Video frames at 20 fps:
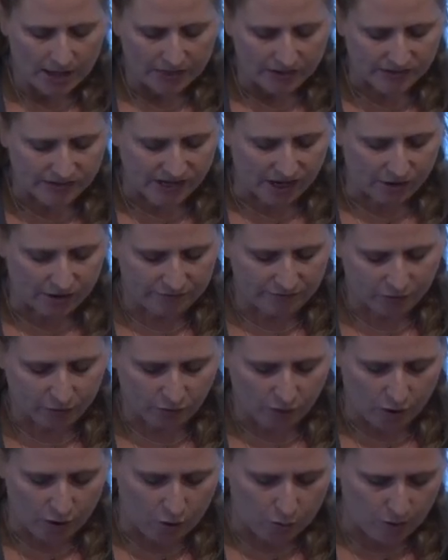The Center for
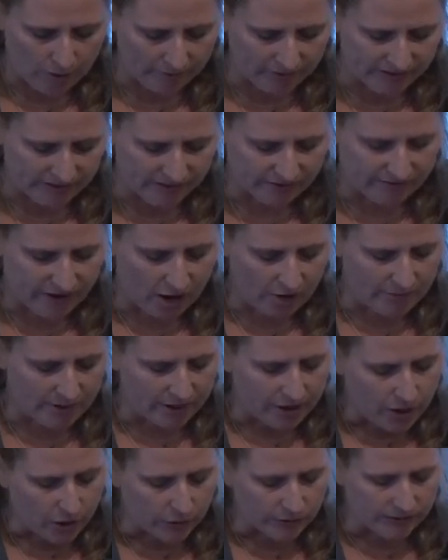Rural Women's
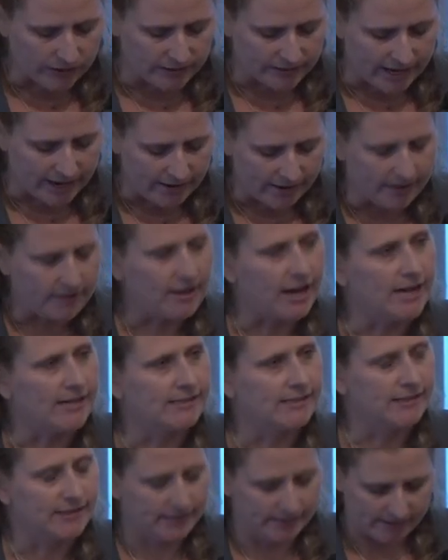Development hosted daily
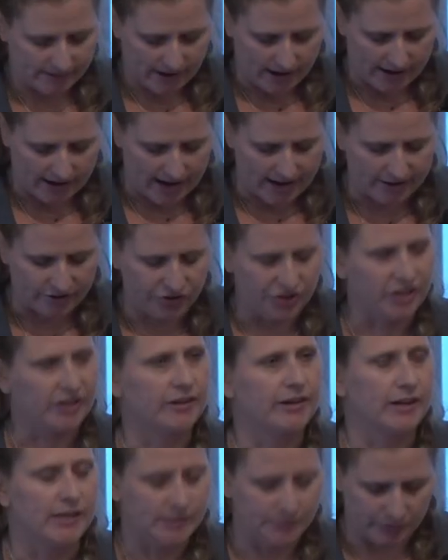classes and had a
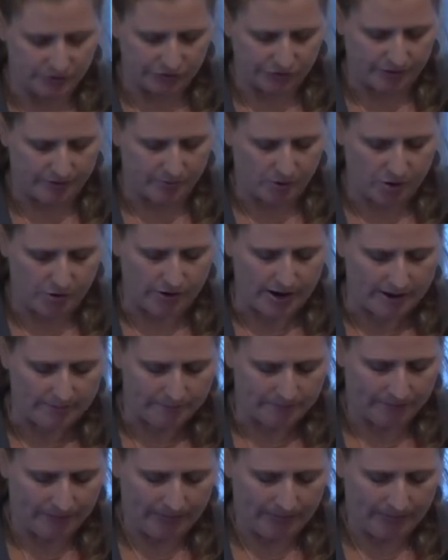chicken husbandry program.